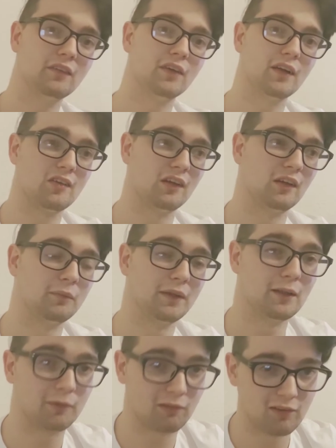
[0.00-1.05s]
that is a little bit
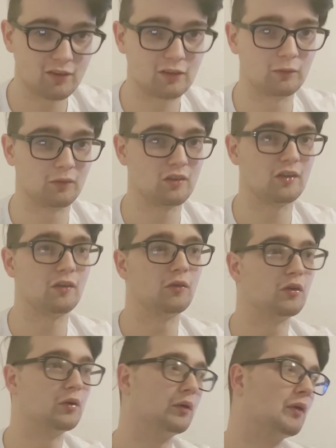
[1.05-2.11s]
hypocritical because I don't
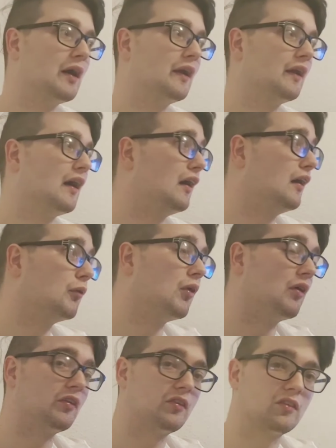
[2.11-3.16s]
do it when I
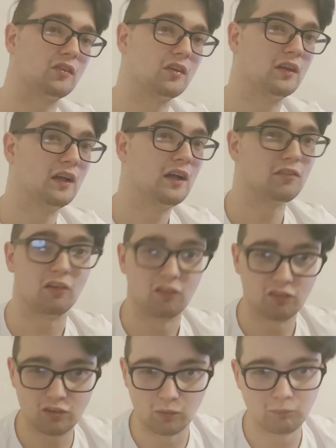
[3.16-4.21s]
watched
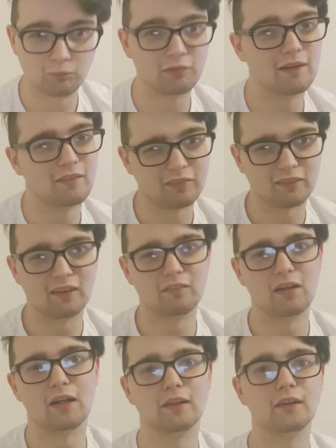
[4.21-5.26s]
Forrest Gump or anything like
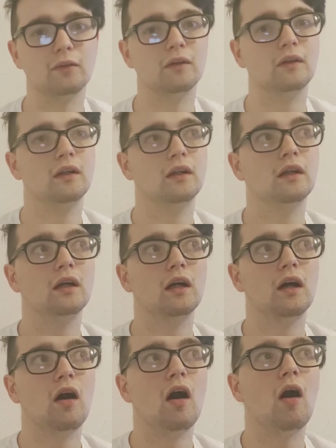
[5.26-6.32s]
that, you know.
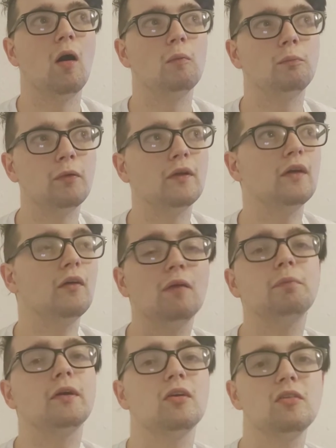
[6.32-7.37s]
But no,
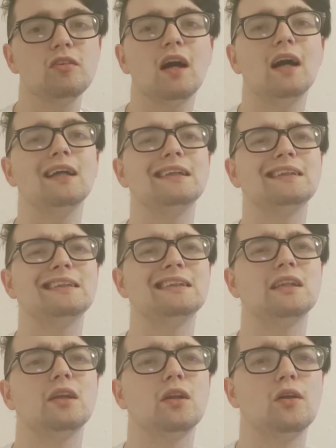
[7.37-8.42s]
because I
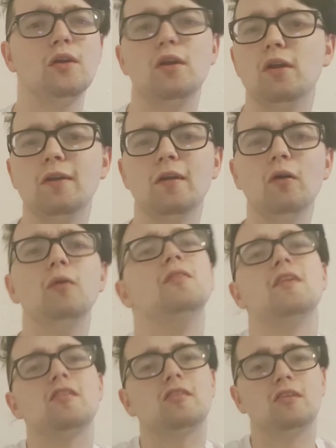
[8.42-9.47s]
know
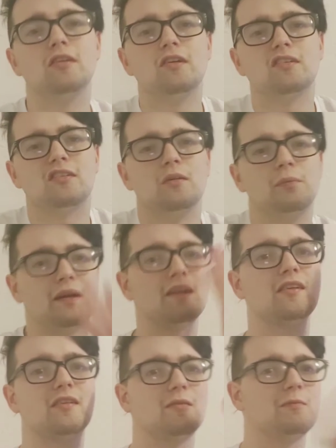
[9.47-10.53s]
this condition a
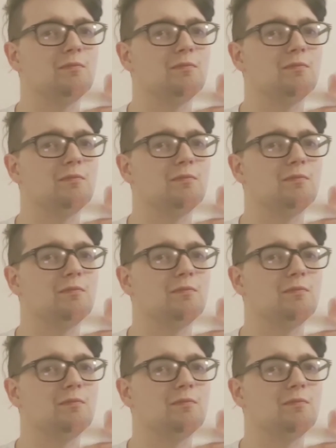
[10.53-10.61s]
bit